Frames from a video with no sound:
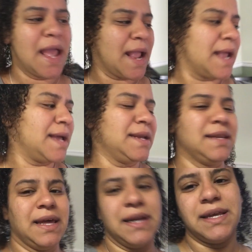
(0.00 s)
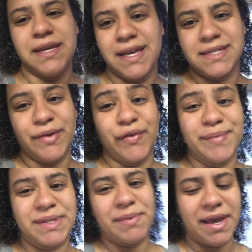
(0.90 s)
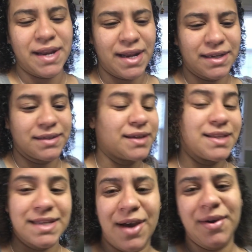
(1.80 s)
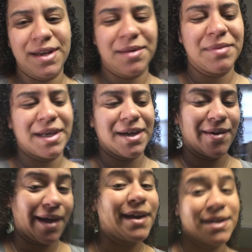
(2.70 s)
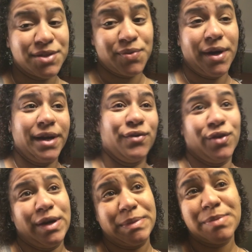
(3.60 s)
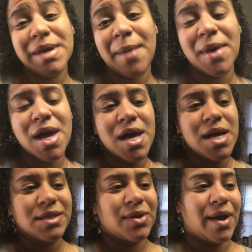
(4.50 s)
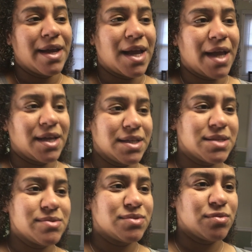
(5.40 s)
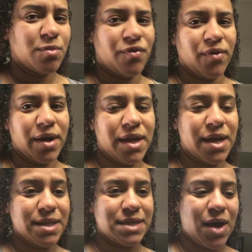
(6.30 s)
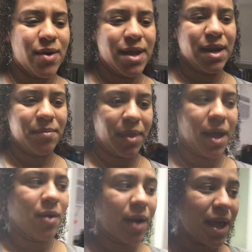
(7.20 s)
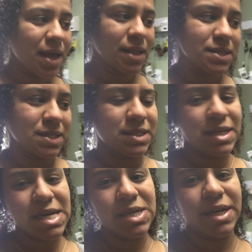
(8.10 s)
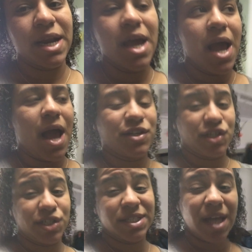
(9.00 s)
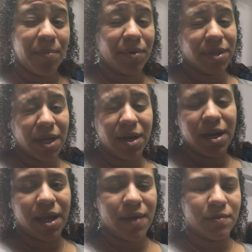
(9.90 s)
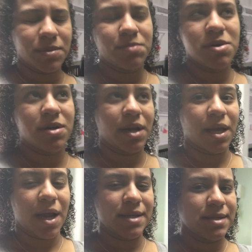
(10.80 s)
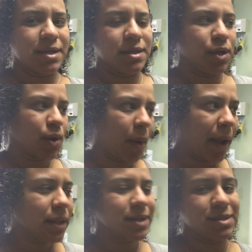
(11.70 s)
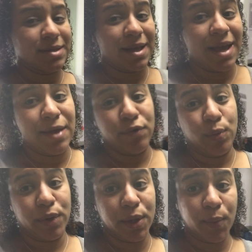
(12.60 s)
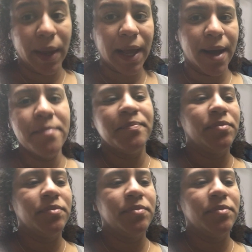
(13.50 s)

and then he gets up from his bed and gets out, and I'm like, okay, it's ready for him to be up. So I get to his room before he gets out, and I'm like, okay, let's sit down. And I changed his diaper in there, and I gave him his milk, and I kind of stayed in there quietly so that Avery wouldn't wake up.